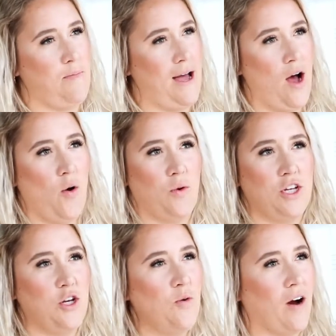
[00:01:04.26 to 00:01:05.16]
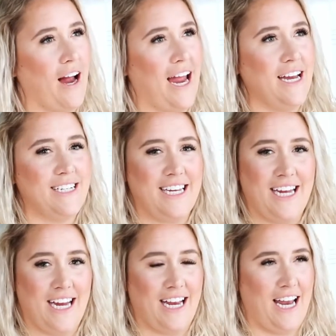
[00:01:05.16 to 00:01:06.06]
about when you are
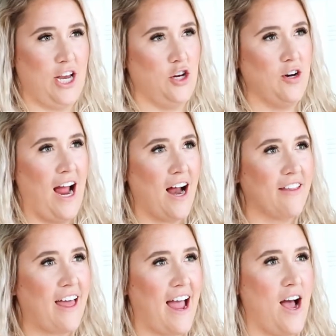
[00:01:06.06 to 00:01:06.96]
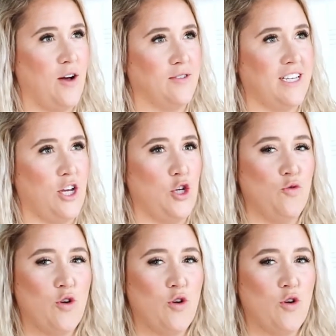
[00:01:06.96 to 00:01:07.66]
18 and you're out of the house and you